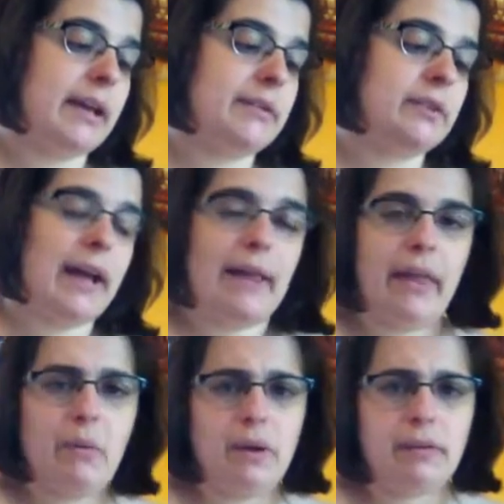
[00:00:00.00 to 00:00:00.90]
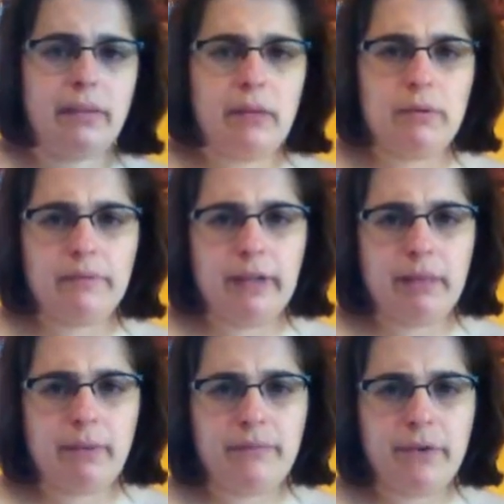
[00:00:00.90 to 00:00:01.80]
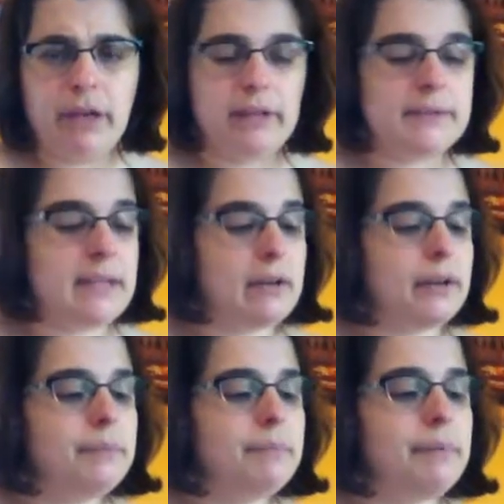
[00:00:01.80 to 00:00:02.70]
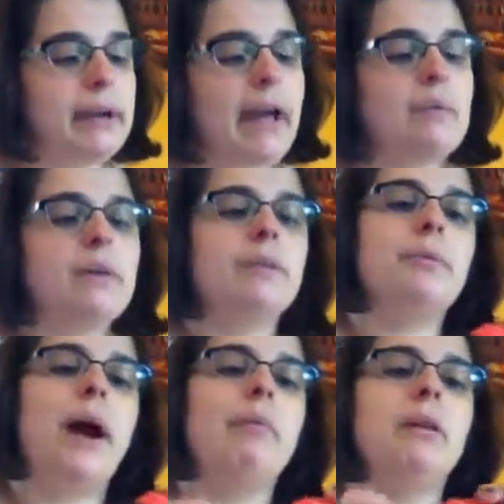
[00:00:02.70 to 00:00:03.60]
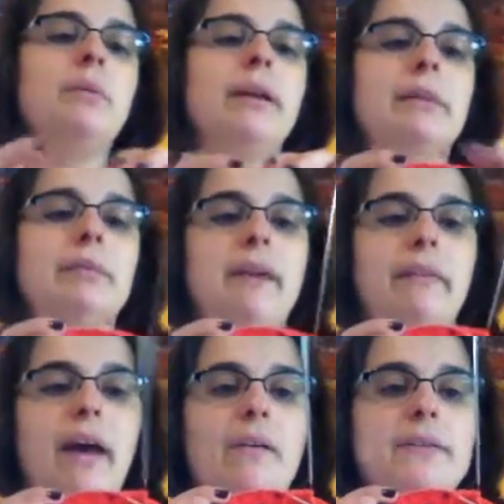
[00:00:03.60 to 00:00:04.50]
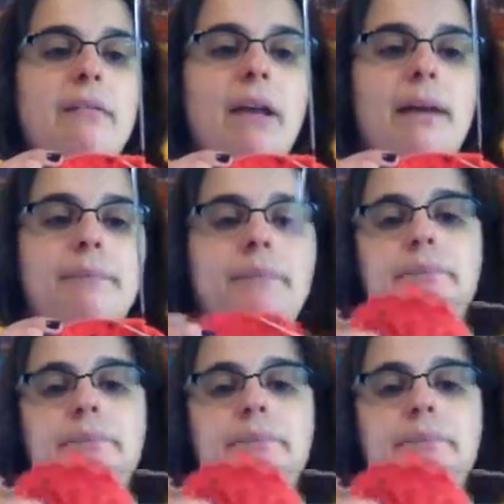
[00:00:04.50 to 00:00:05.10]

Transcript: I don't know how they would feel on my foot in a sneaker, but I will probably wear them around the house a lot.